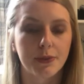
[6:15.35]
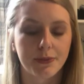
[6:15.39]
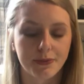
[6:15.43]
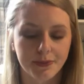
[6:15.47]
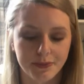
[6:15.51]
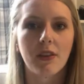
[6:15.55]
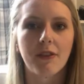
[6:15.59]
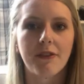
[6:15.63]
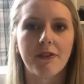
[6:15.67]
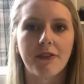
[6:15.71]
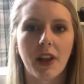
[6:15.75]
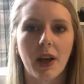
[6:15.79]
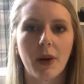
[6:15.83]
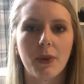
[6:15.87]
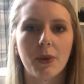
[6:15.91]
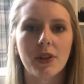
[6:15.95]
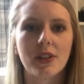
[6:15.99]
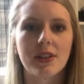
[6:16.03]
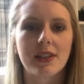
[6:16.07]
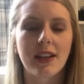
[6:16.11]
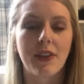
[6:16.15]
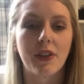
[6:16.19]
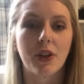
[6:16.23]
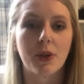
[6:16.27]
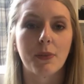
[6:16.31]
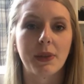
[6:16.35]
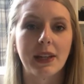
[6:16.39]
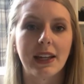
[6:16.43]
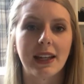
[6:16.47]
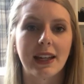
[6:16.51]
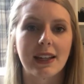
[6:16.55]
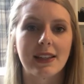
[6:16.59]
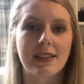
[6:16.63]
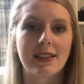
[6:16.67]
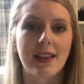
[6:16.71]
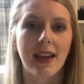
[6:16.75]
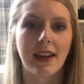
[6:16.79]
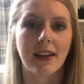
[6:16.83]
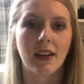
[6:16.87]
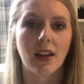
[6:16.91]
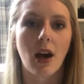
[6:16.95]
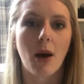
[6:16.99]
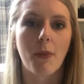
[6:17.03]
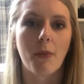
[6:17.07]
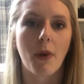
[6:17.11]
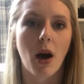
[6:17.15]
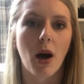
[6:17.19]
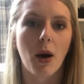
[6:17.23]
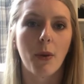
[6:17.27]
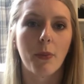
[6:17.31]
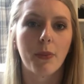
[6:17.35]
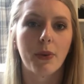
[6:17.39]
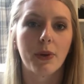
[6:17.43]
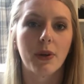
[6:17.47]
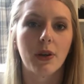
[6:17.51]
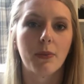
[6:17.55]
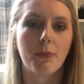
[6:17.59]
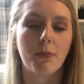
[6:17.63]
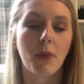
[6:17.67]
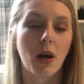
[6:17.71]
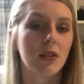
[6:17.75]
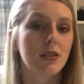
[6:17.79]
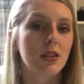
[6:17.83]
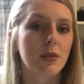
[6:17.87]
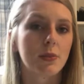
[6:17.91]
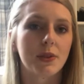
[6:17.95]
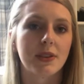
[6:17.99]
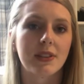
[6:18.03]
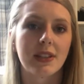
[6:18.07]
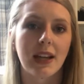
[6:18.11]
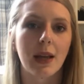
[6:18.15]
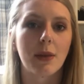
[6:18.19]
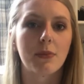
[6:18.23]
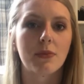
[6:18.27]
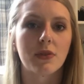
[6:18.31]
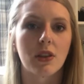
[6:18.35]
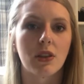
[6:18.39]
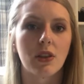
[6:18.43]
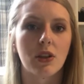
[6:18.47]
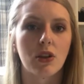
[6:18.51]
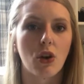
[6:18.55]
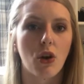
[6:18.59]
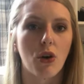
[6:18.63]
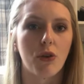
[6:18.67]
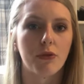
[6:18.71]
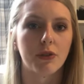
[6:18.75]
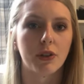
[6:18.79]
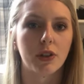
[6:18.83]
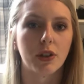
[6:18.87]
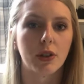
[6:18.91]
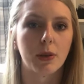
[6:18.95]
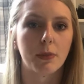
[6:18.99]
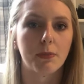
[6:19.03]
The flowers and their meanings then come up multiple times in the novel,